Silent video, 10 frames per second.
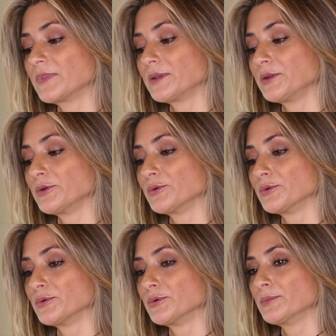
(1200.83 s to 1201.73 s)
the
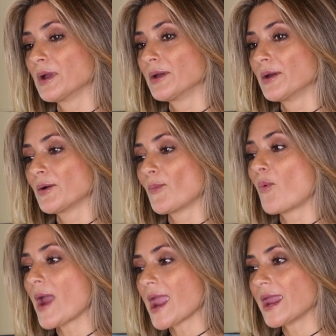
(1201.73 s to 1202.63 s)
new
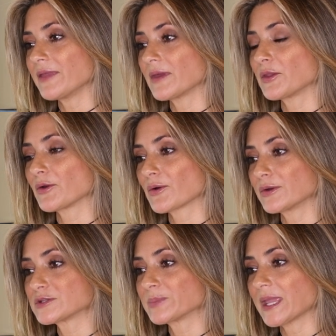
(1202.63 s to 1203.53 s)
way that you're
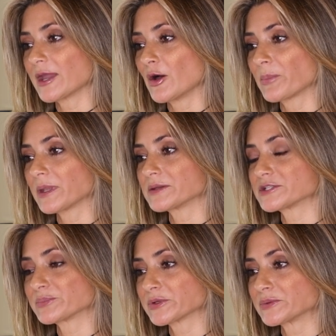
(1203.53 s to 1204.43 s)
going to be helping
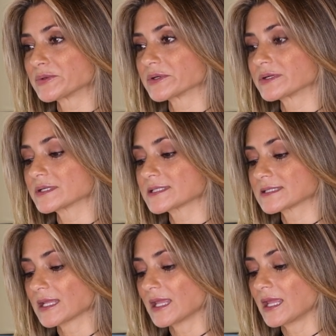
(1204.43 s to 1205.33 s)

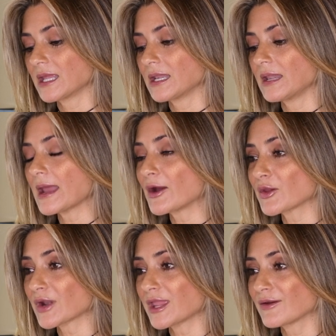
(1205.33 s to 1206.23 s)
entrepreneurs. And now
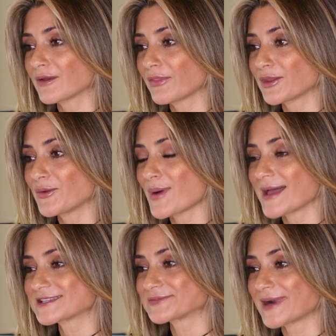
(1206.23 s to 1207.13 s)
you're here in the
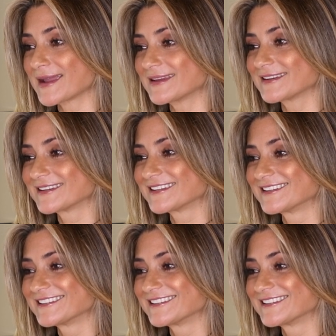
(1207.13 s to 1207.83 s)
US, right? Mm-hmm.